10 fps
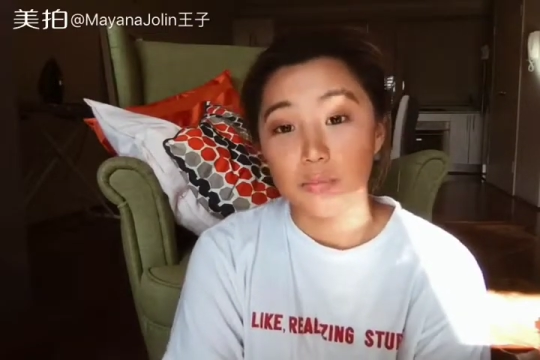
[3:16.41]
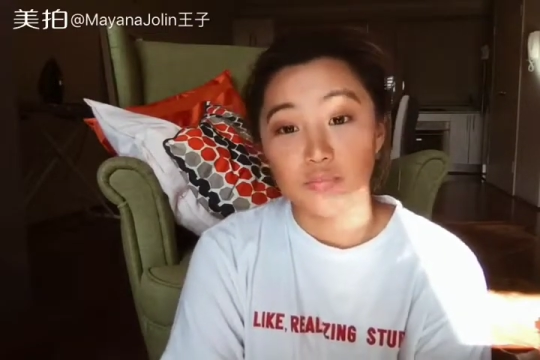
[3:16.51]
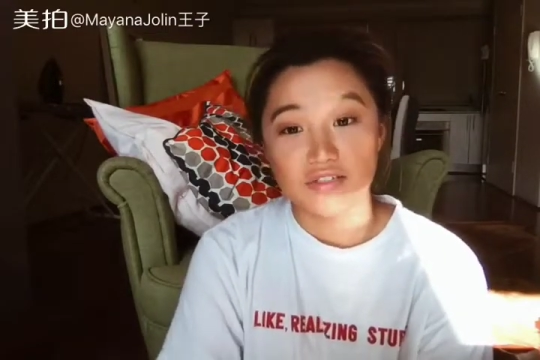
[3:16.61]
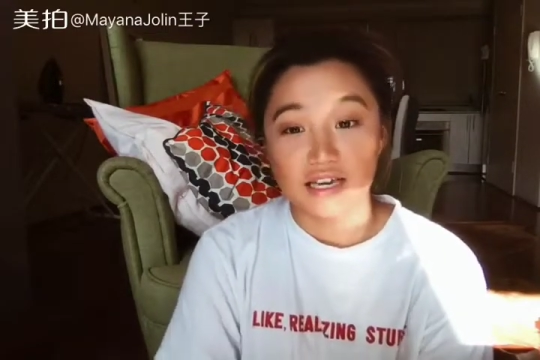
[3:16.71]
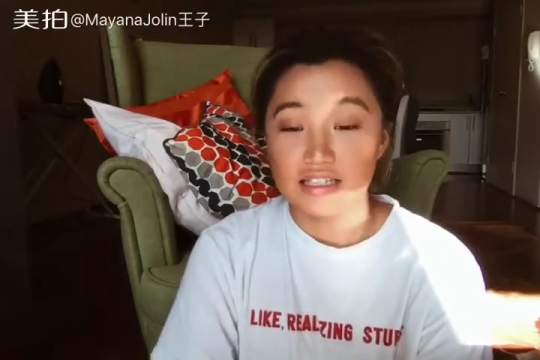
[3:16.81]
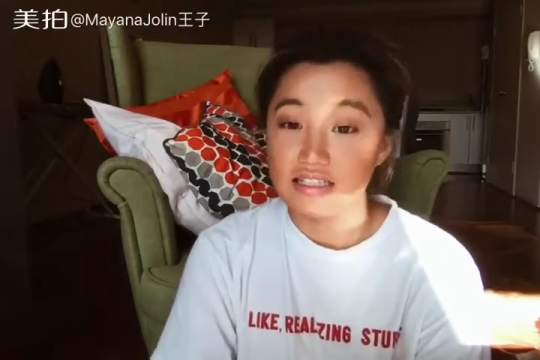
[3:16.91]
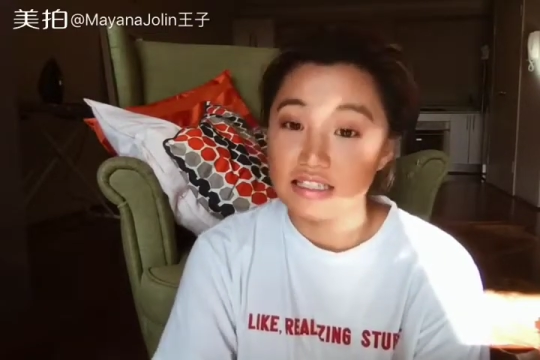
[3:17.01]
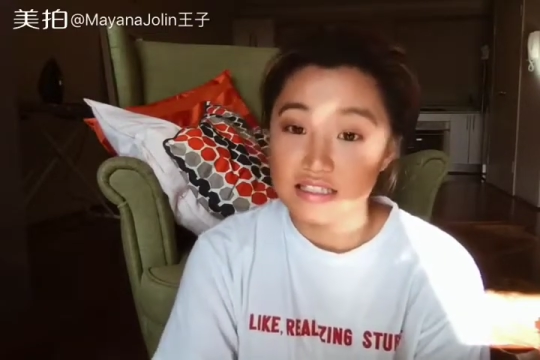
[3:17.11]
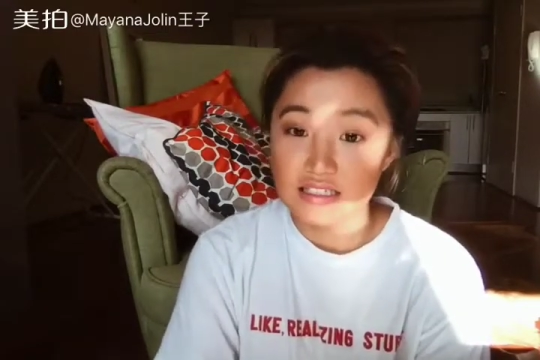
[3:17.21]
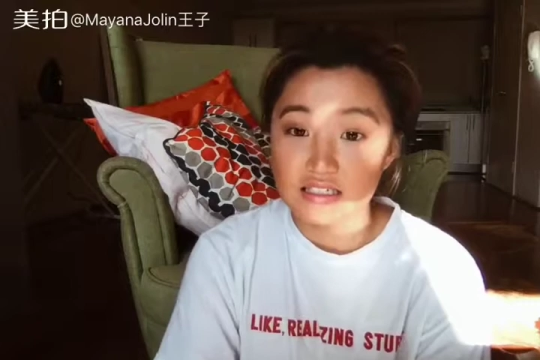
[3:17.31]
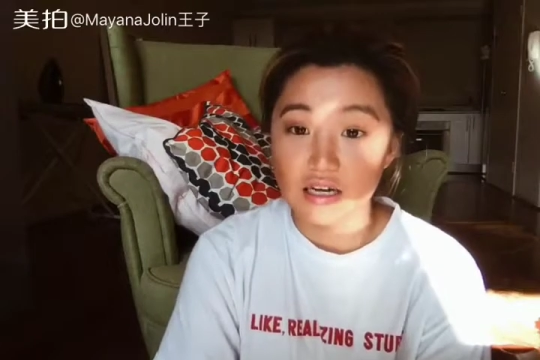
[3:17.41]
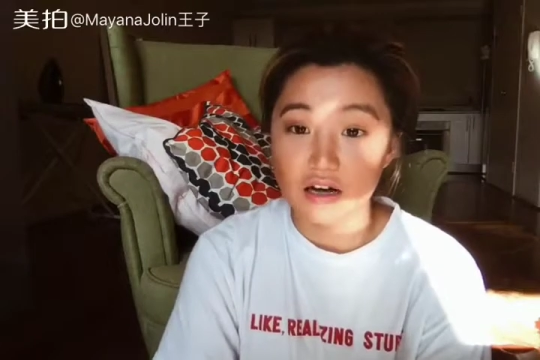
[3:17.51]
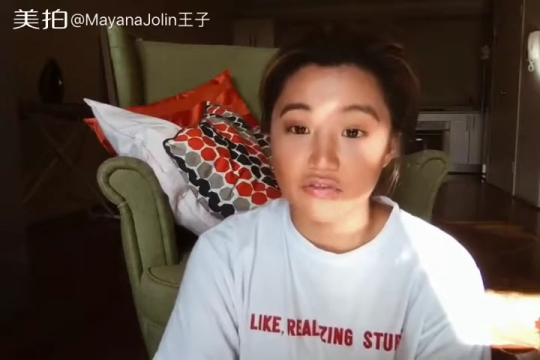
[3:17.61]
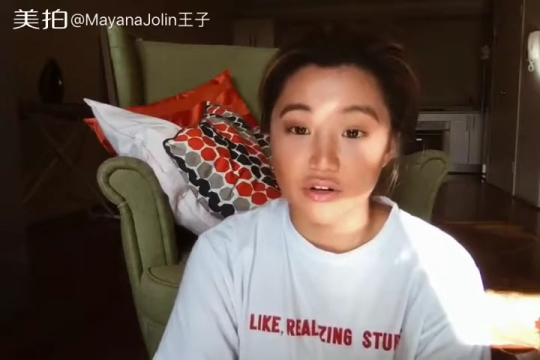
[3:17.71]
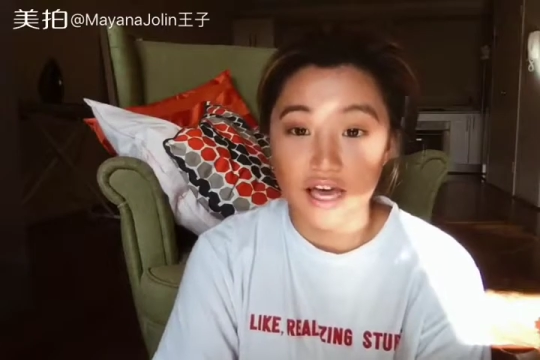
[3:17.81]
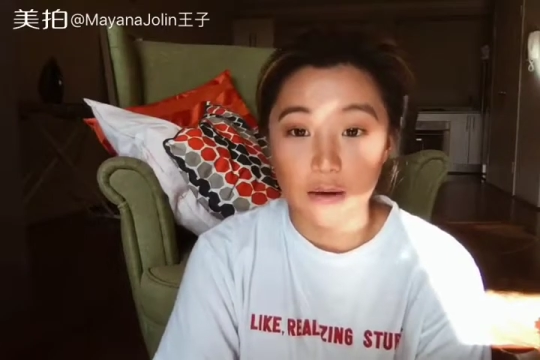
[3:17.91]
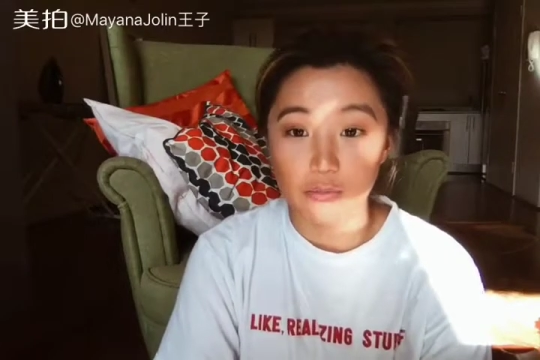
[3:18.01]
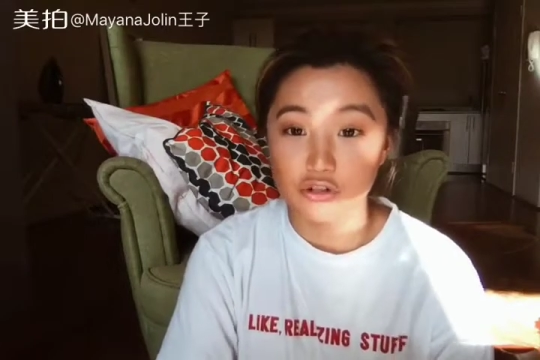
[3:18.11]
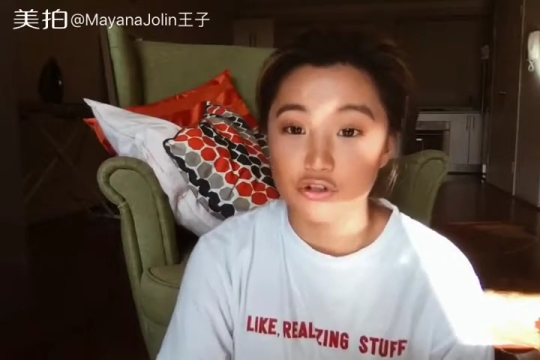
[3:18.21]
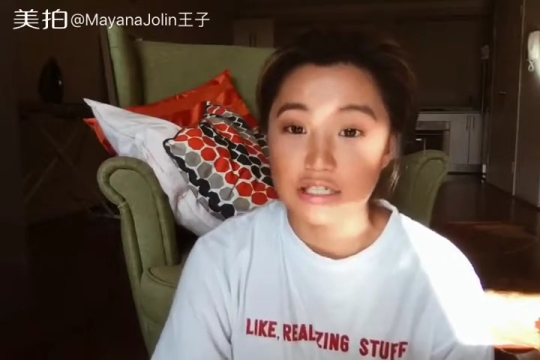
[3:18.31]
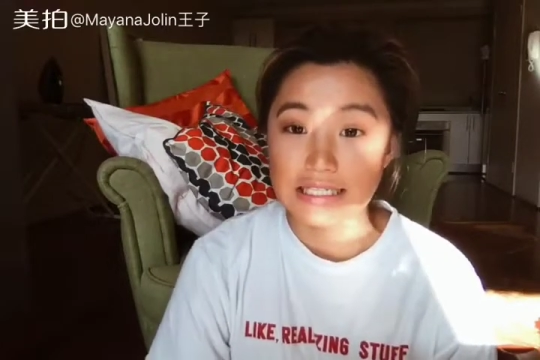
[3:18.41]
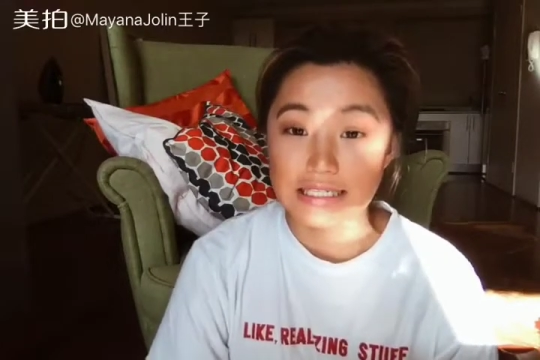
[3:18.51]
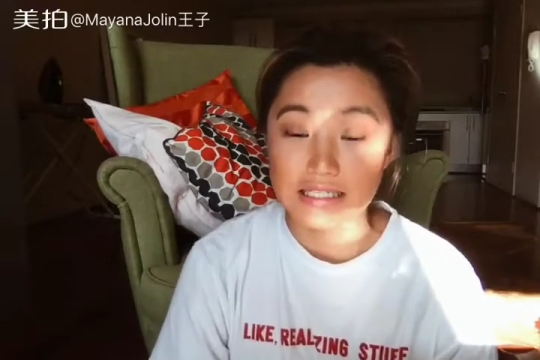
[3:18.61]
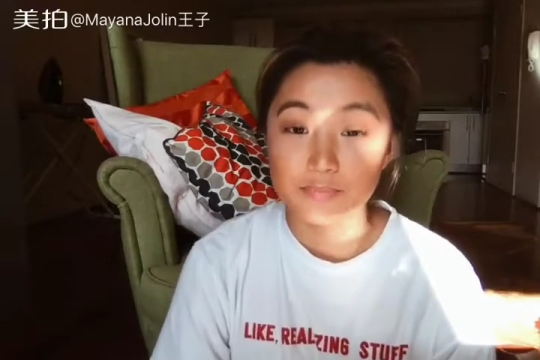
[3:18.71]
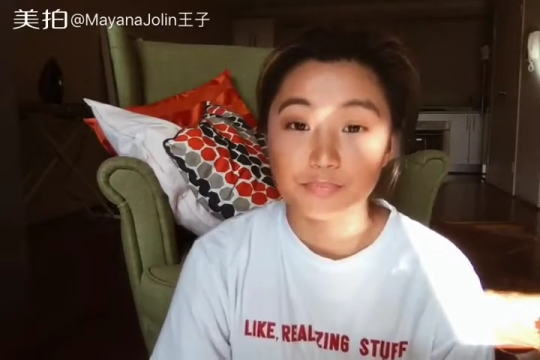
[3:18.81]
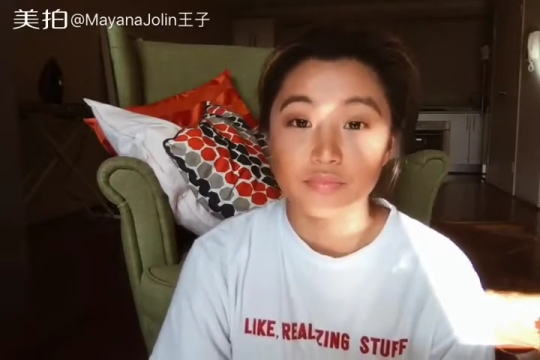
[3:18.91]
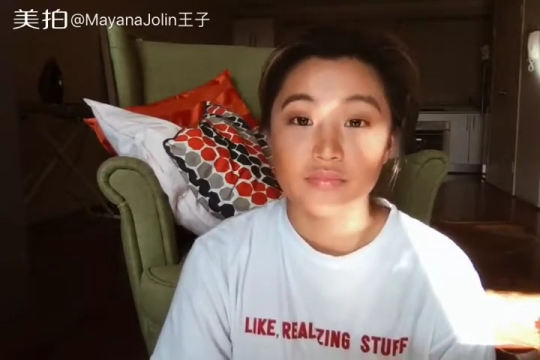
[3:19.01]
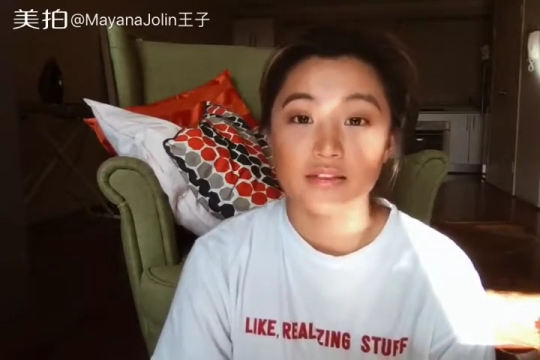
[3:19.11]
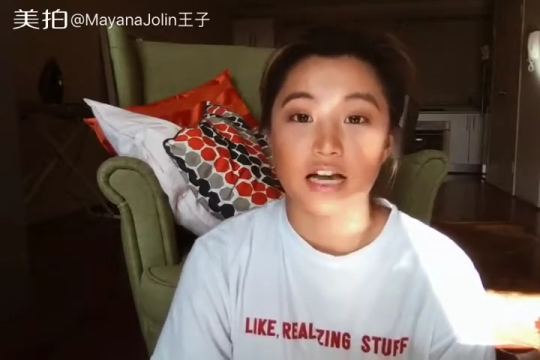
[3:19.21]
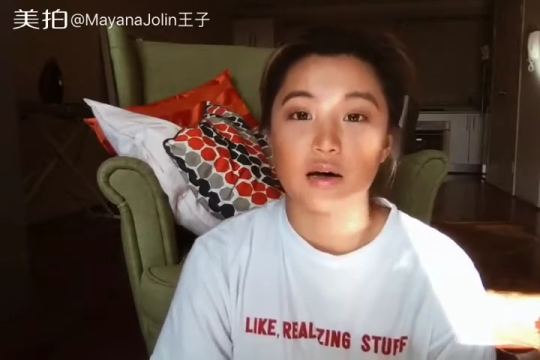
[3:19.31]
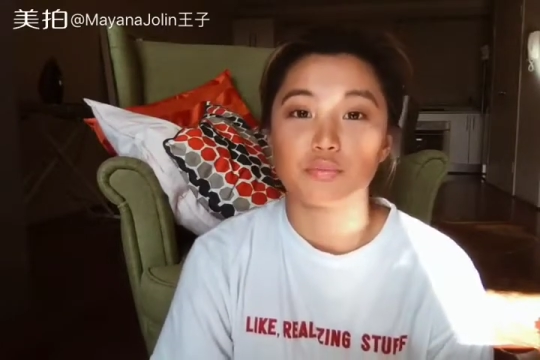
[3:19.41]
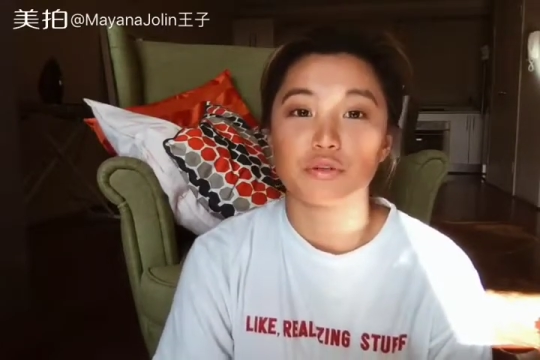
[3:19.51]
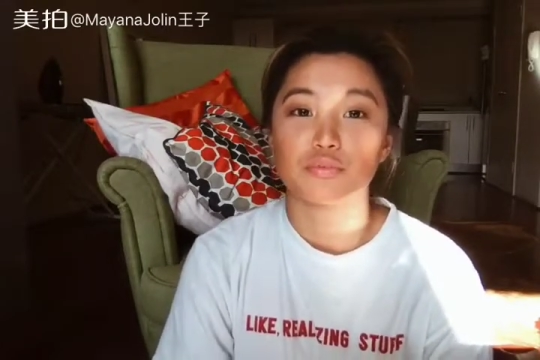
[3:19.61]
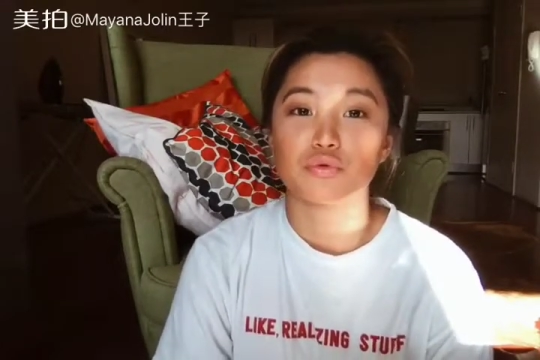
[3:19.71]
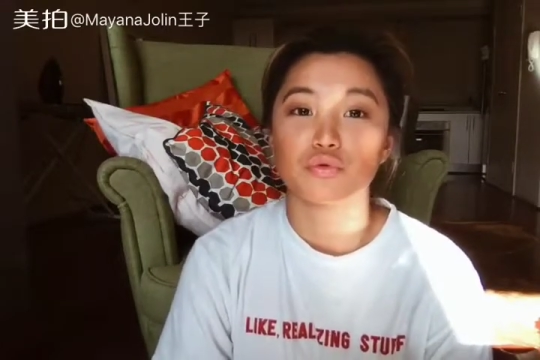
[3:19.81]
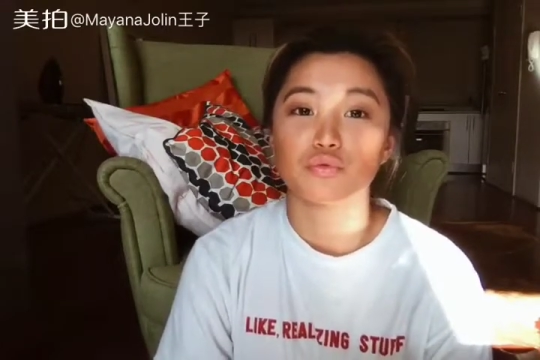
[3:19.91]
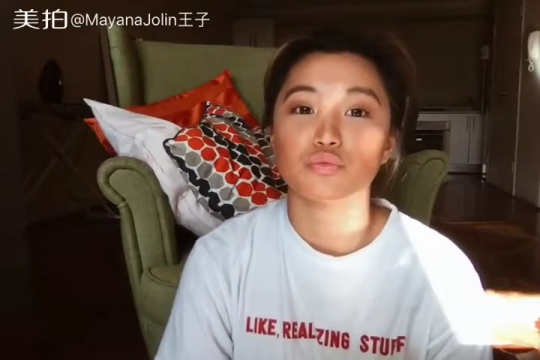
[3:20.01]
scientific vocabulary in it that people